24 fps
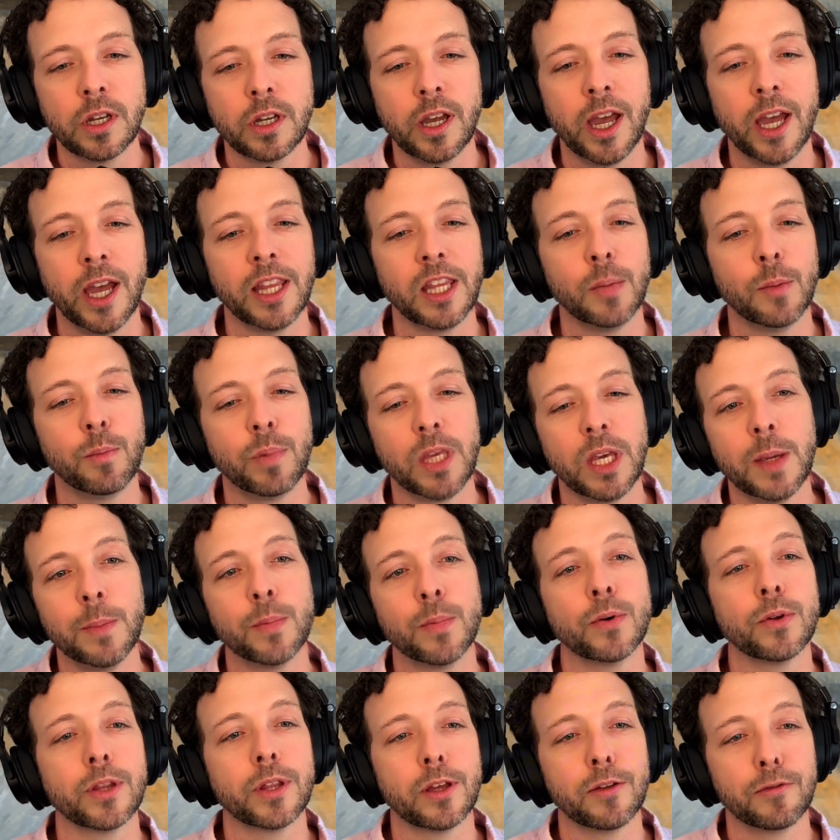And the
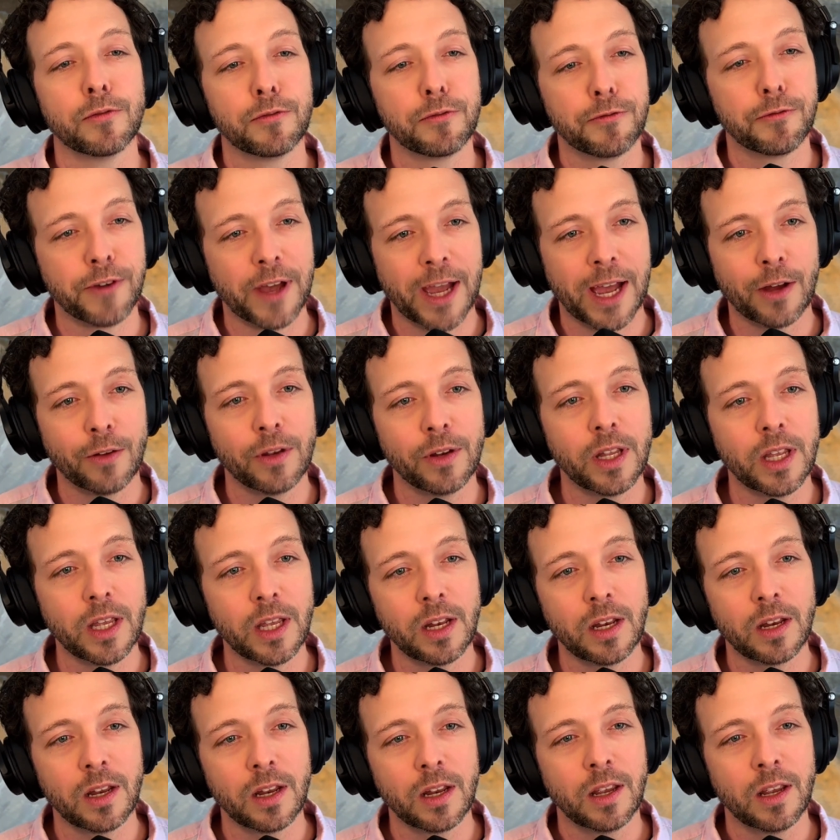people that found
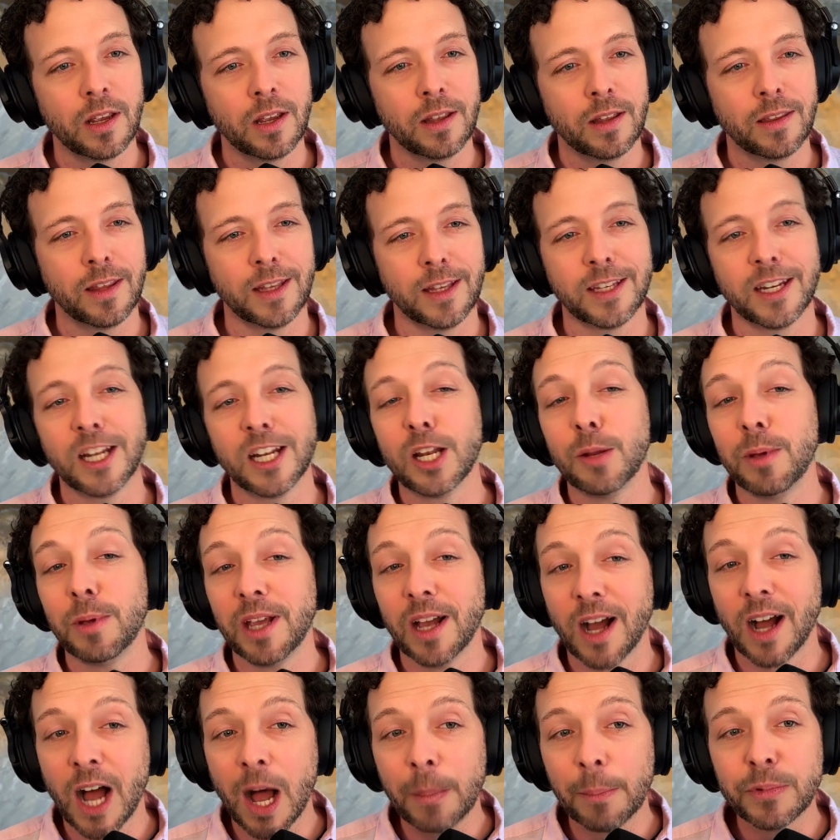it They tended to be
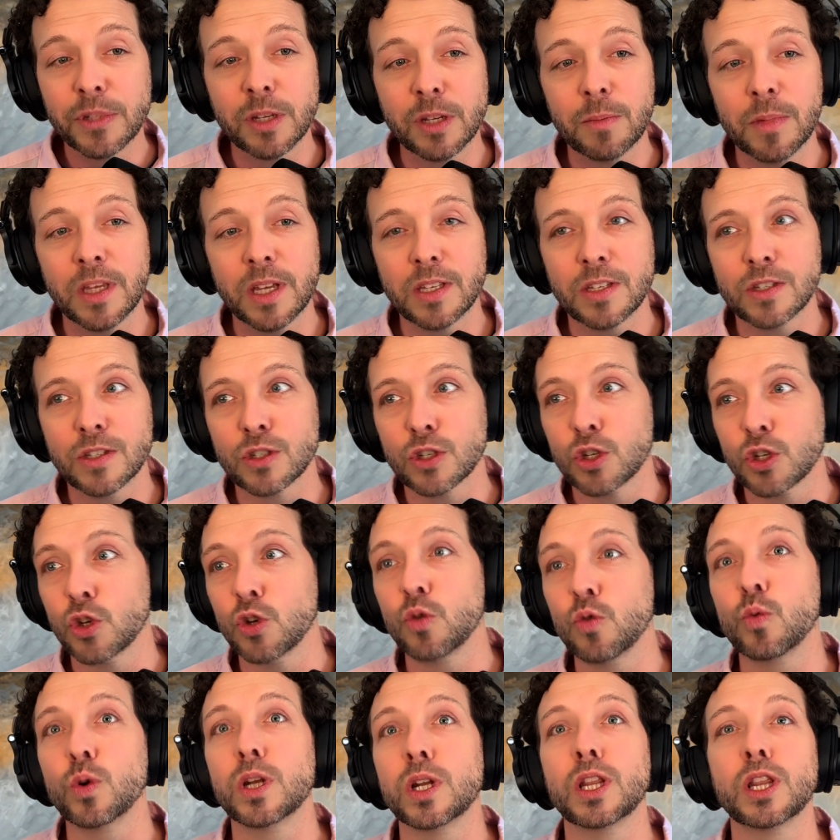optimists who
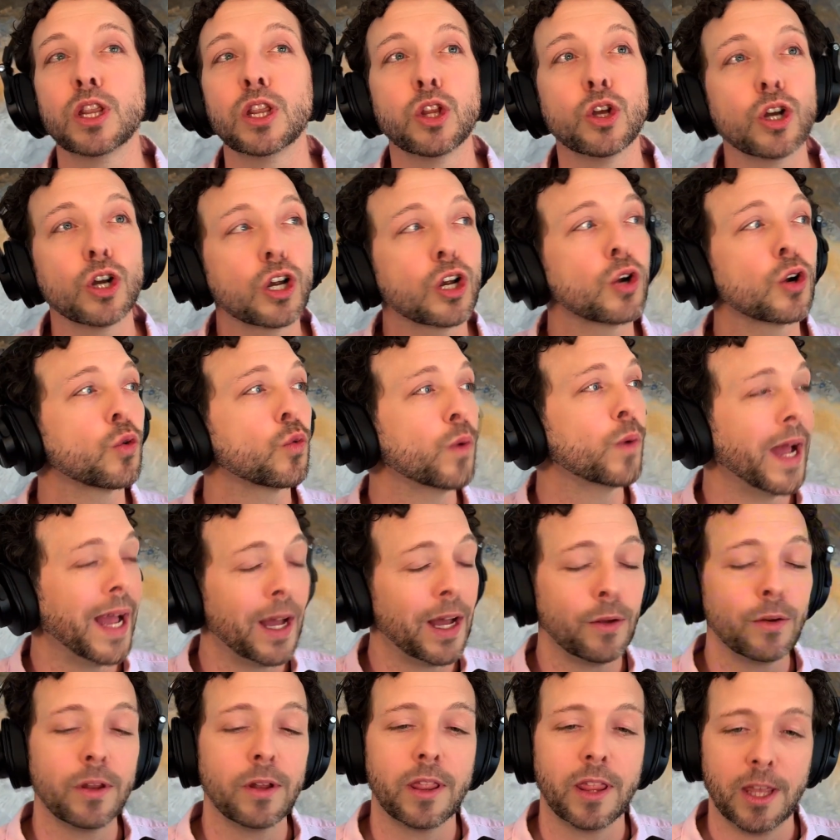would look
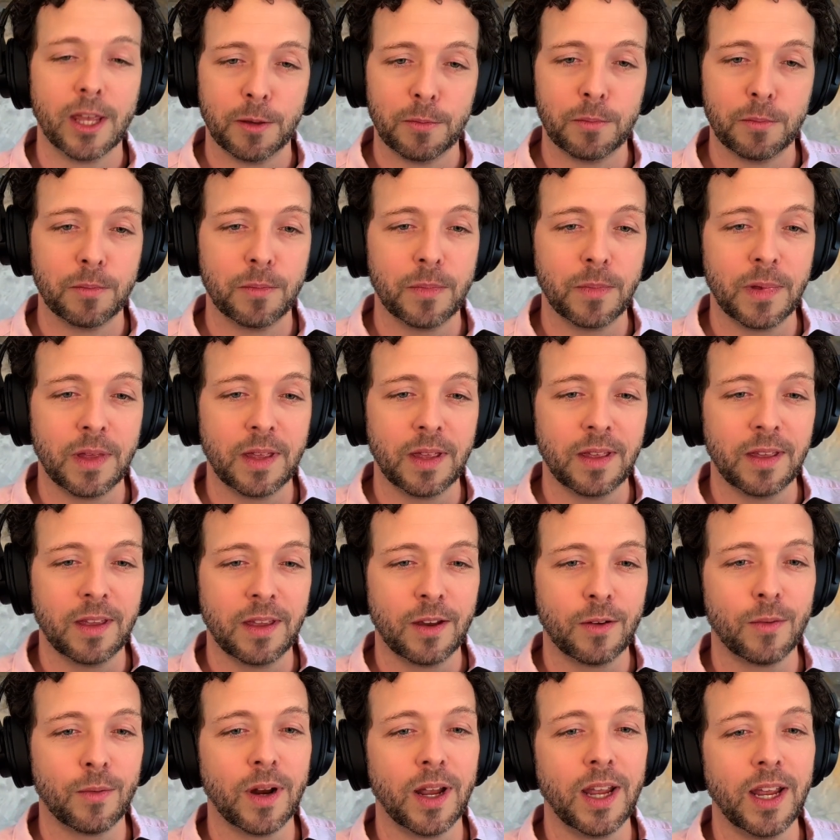around them,
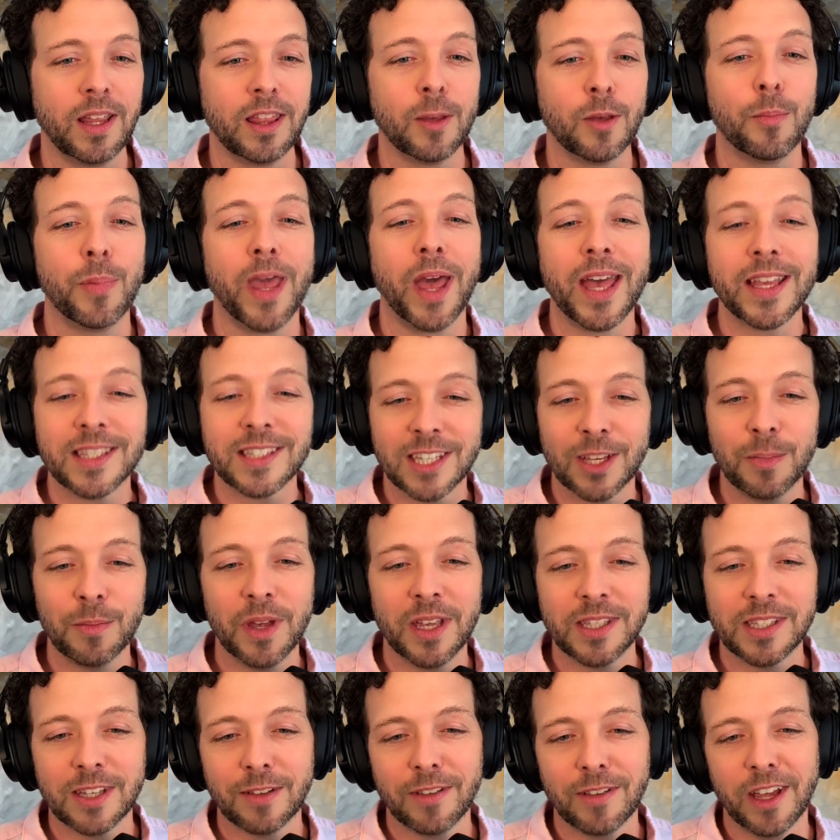right? The
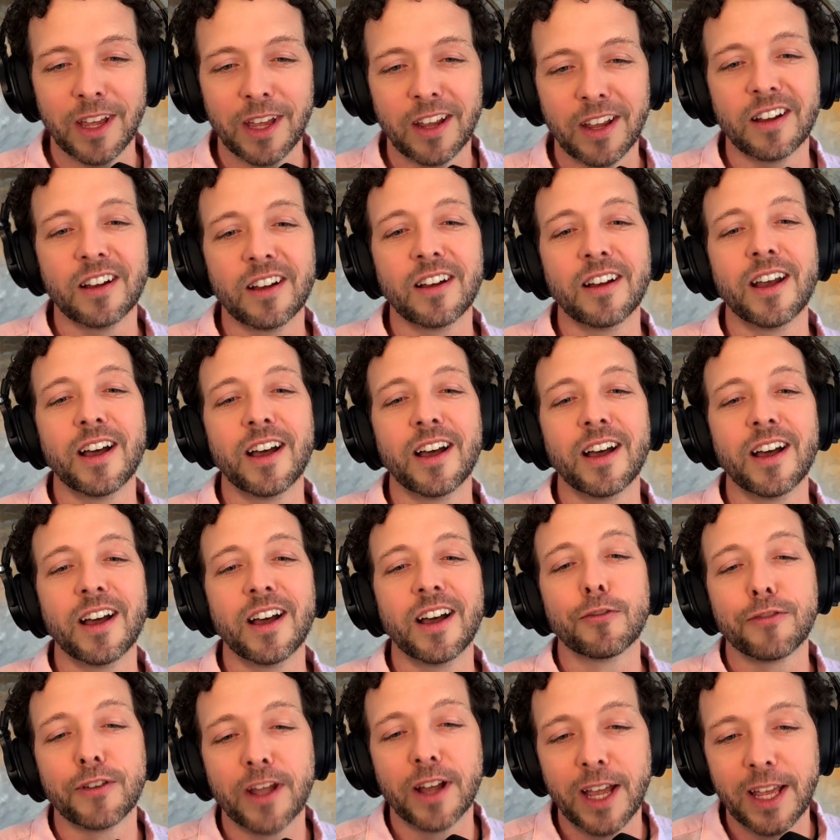pessimists of like, oh, I never
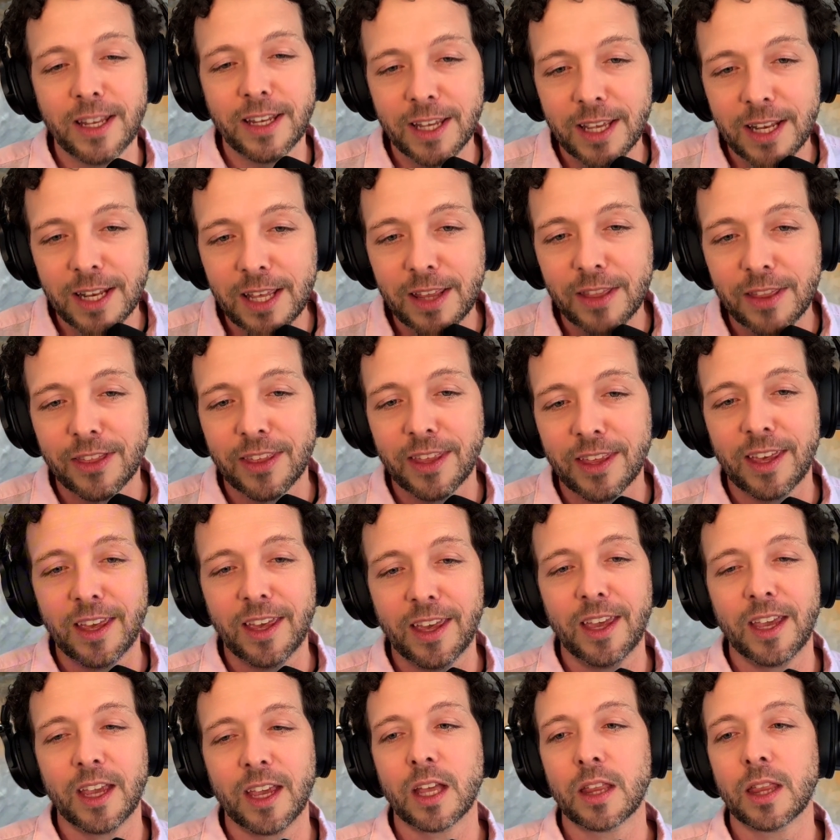find
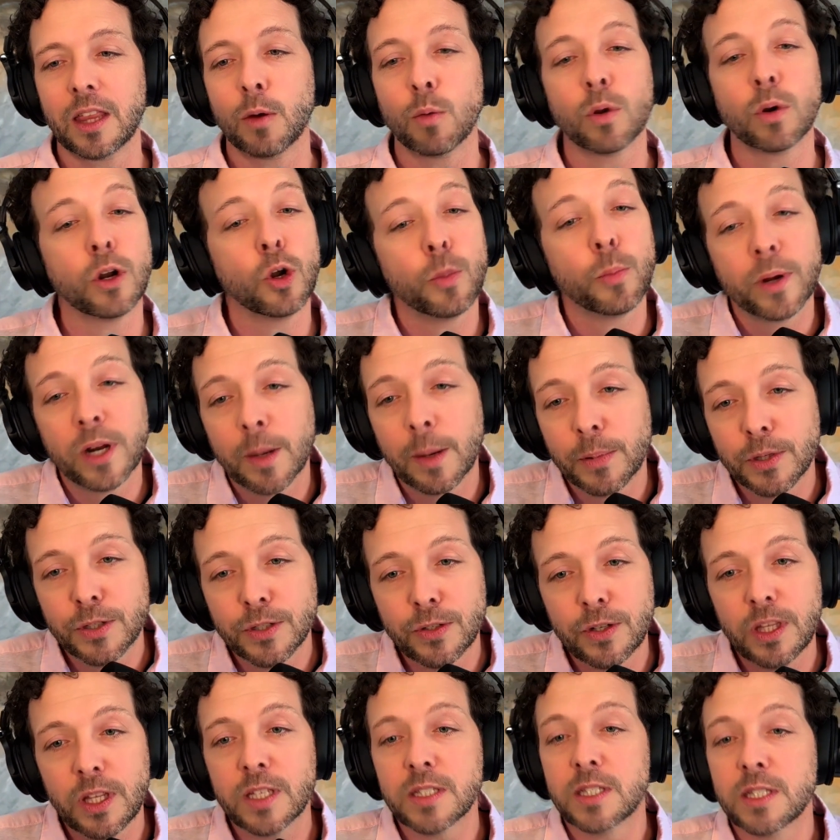anything. They weren't open to
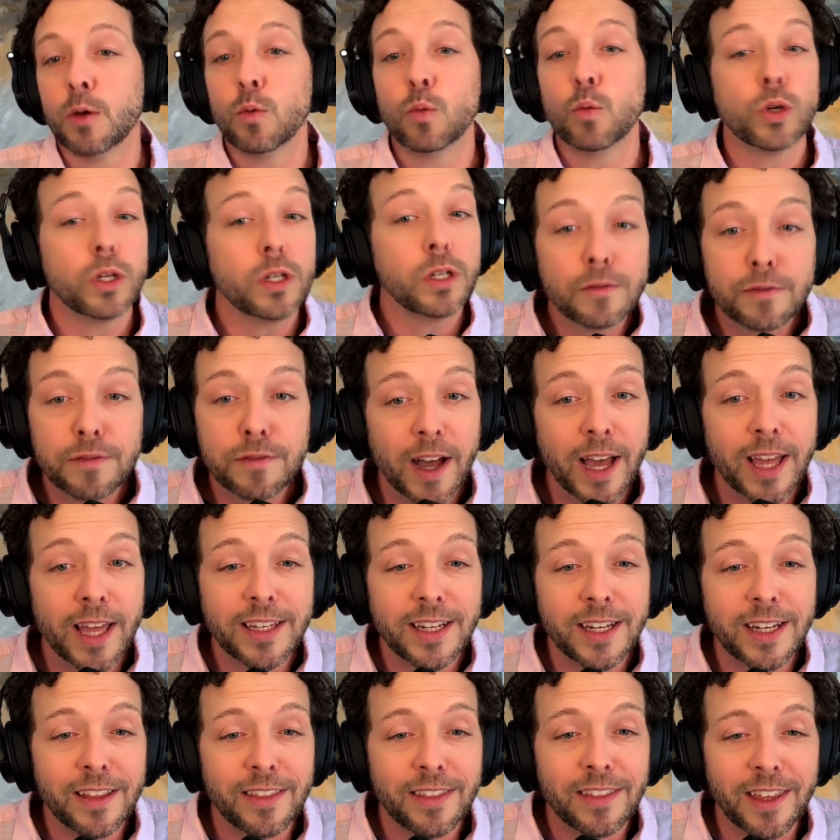opportunities. They wouldn't find
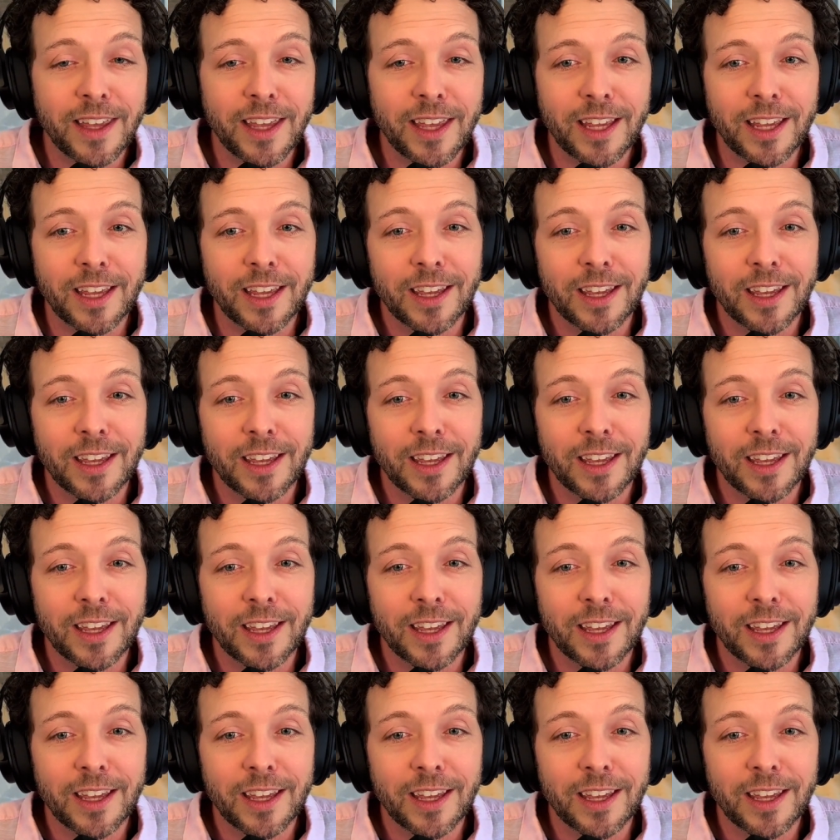anything.